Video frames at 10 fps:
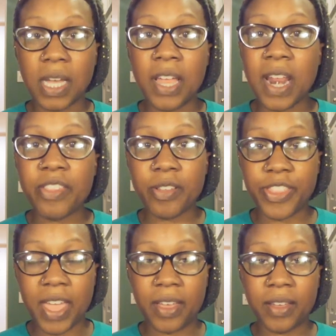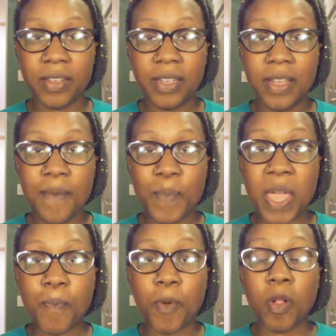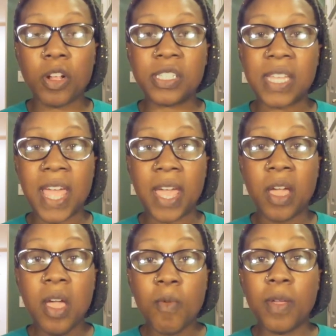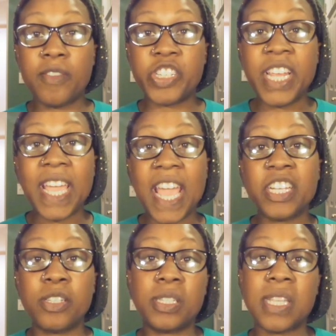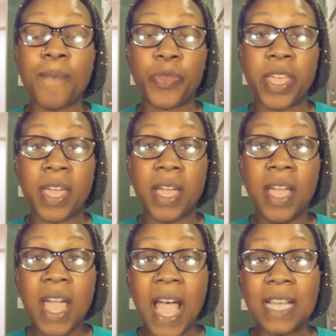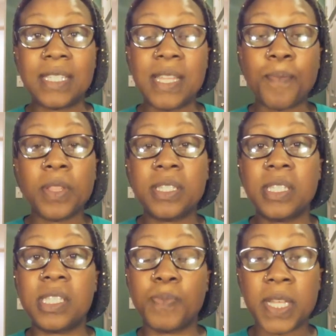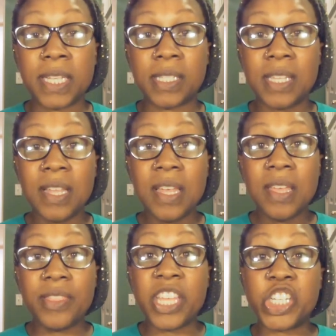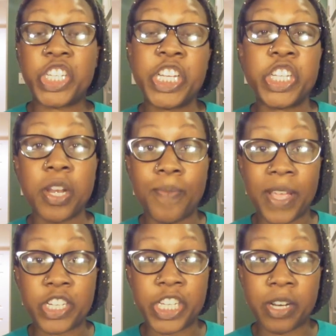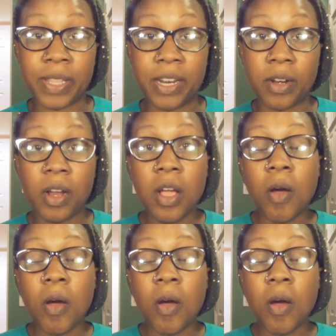Another thing, people are saying, well, if she can't do something as simple as the splits, then she shouldn't be a cheerleader.